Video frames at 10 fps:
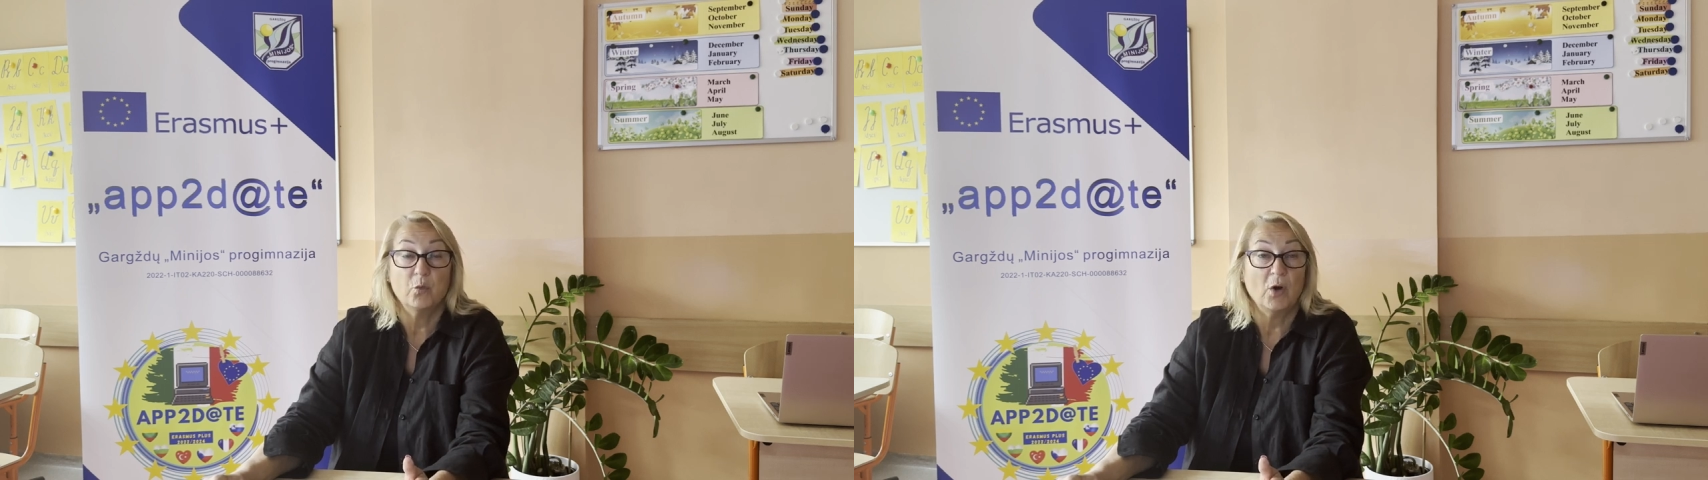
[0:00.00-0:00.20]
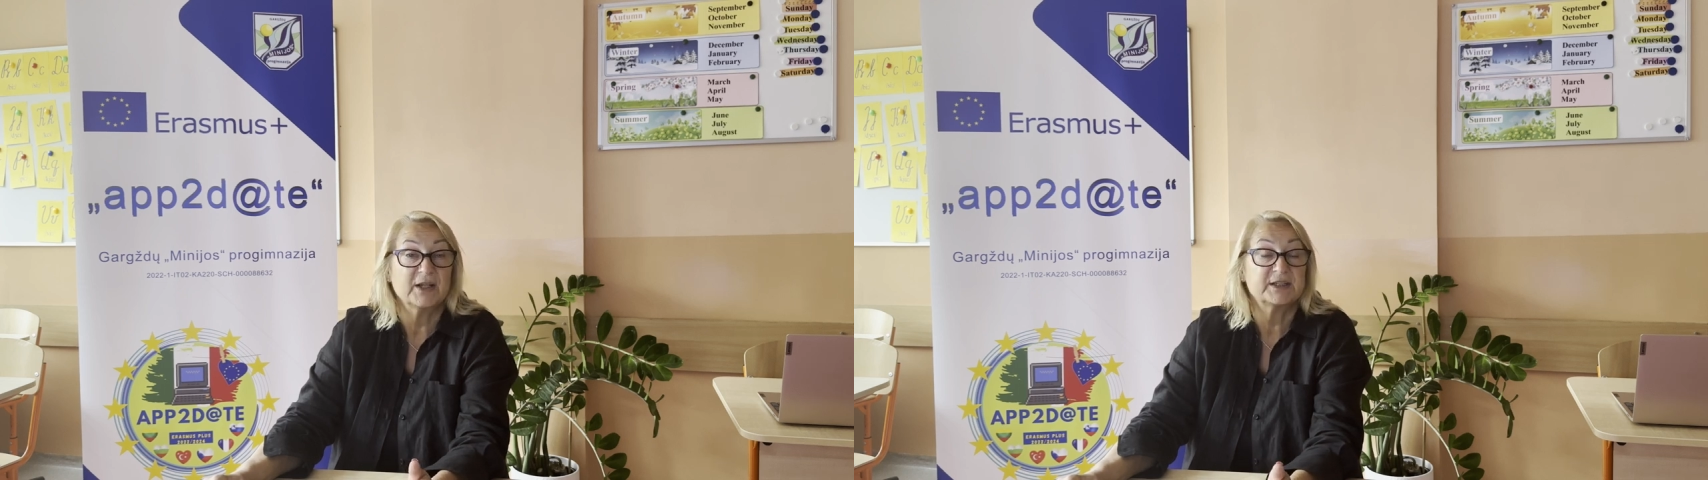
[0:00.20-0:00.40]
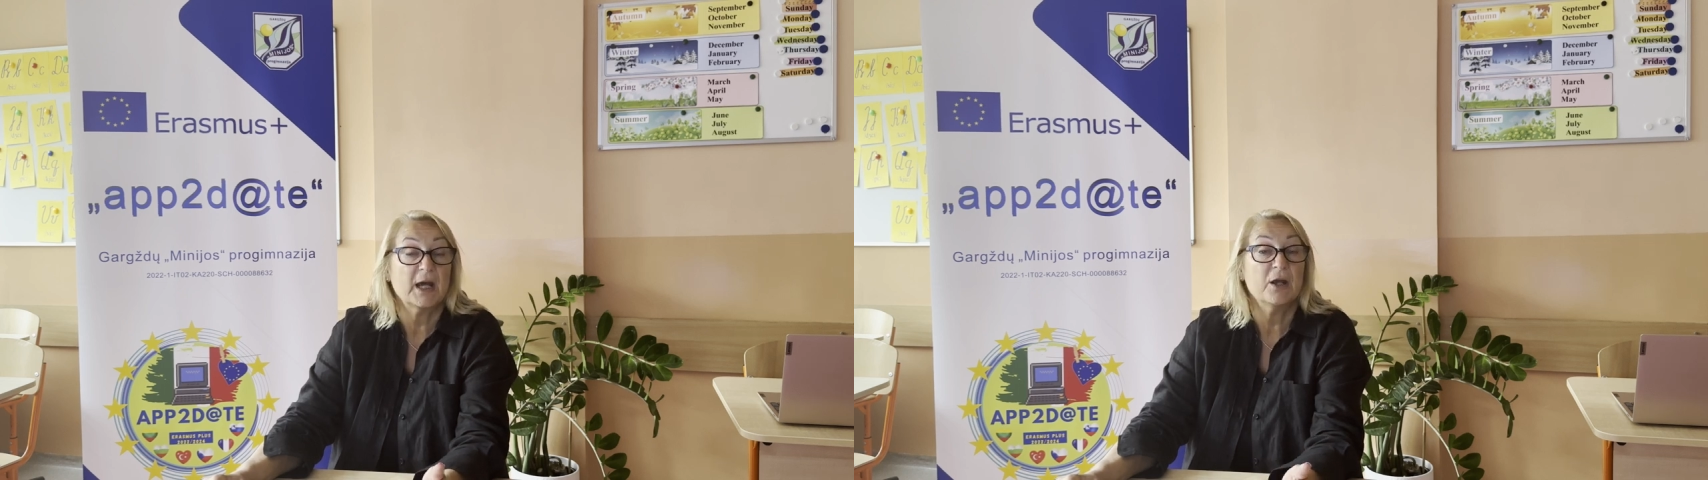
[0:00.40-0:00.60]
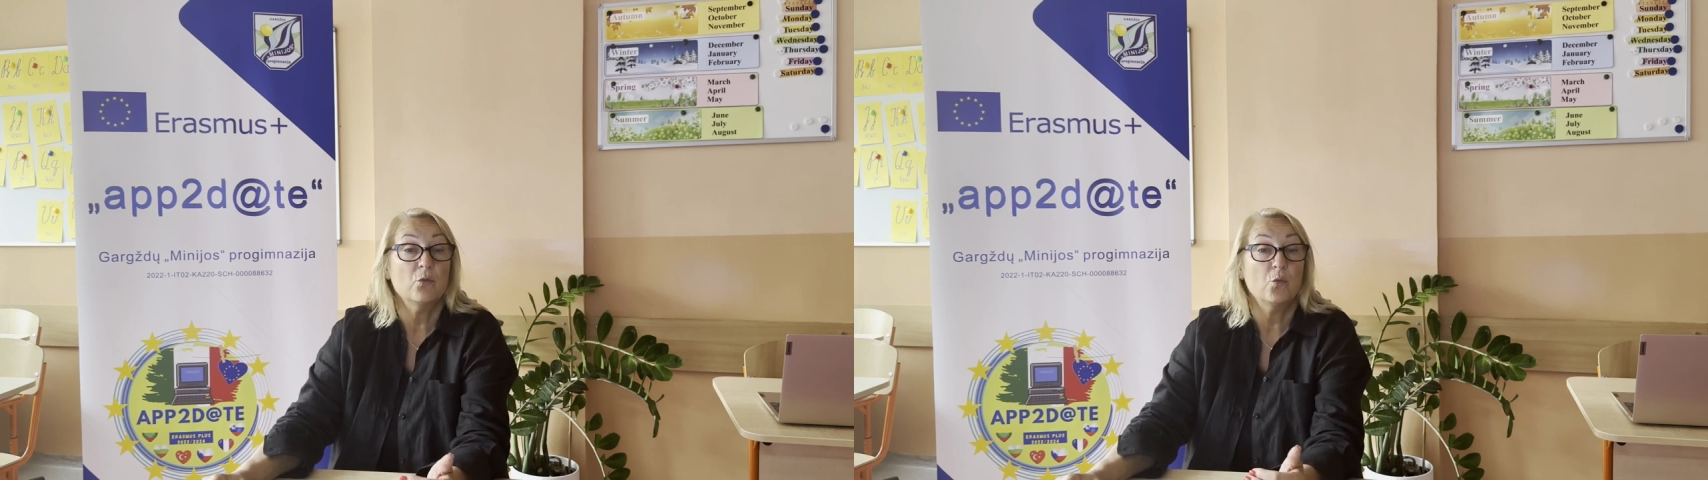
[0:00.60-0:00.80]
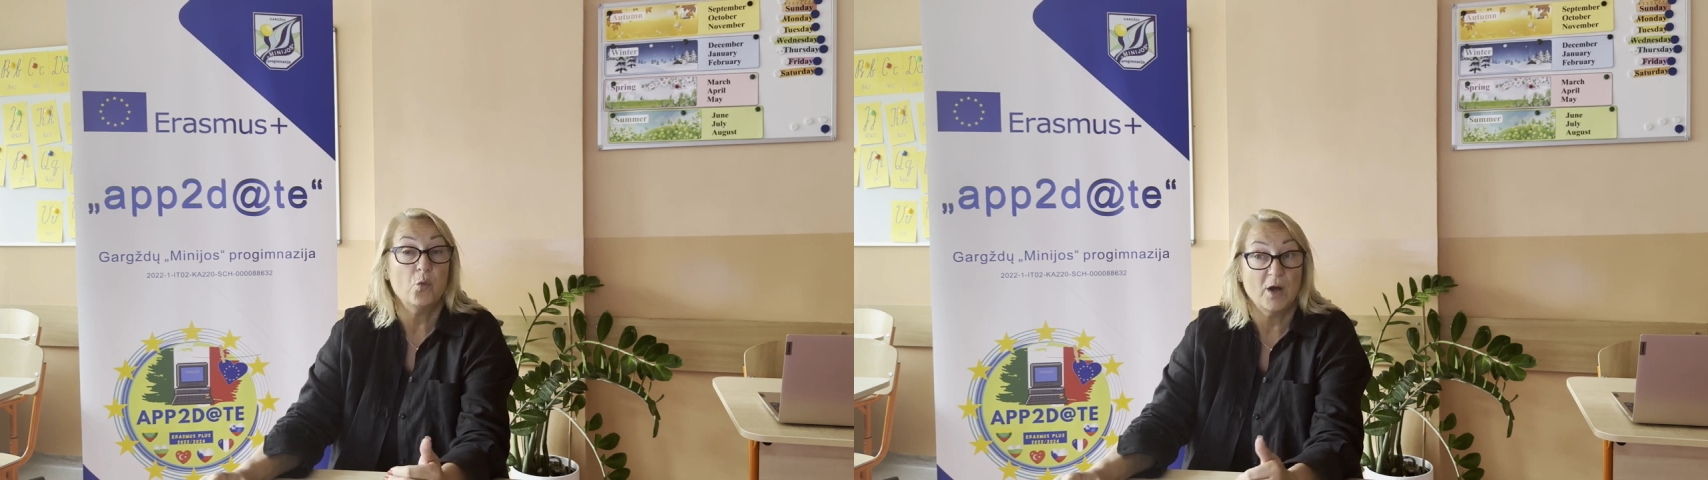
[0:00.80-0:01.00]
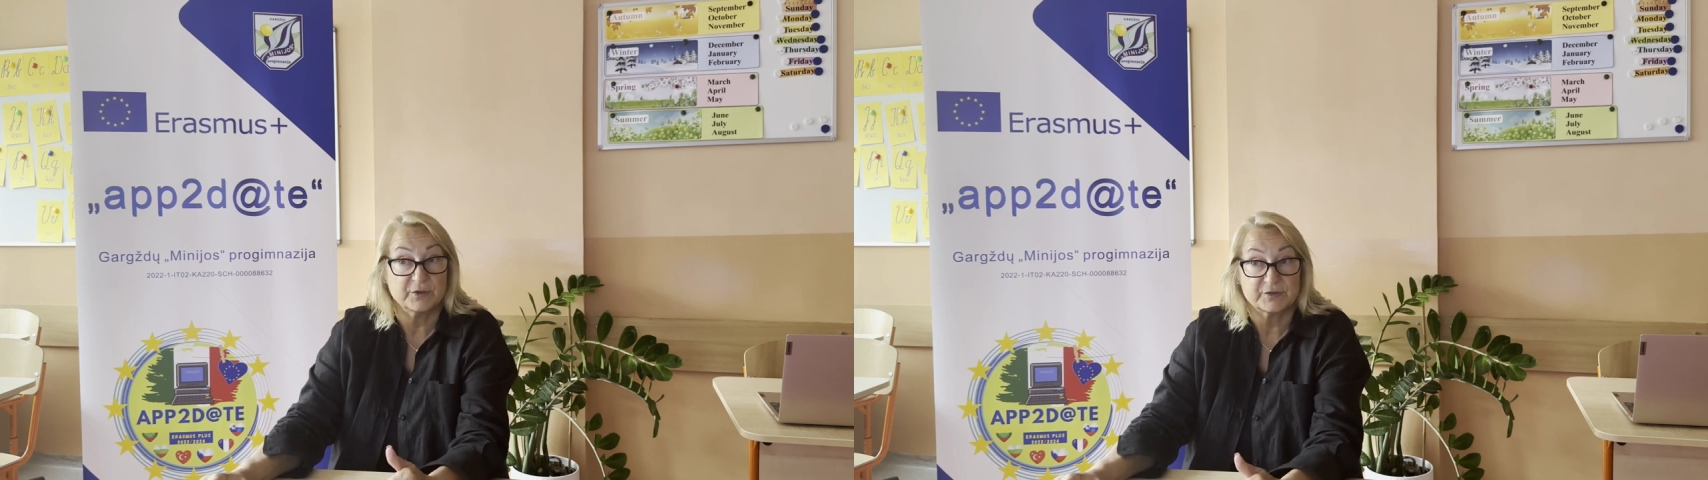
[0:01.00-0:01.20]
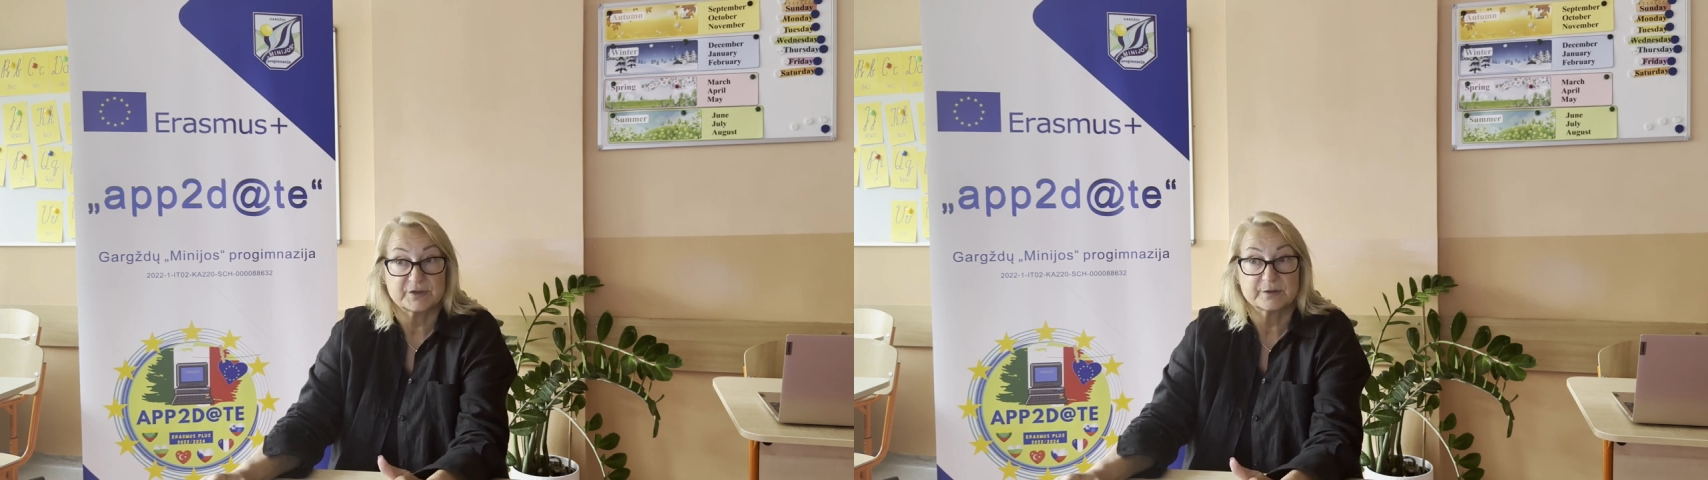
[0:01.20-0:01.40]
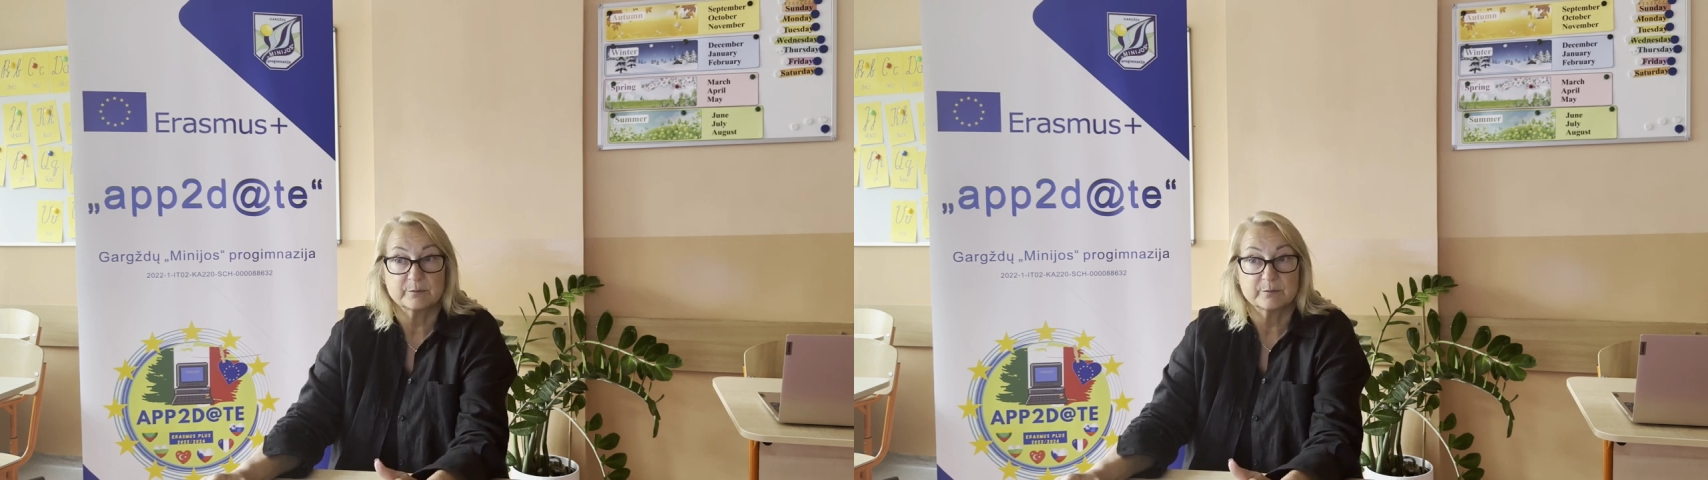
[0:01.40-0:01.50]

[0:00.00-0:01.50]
what I want.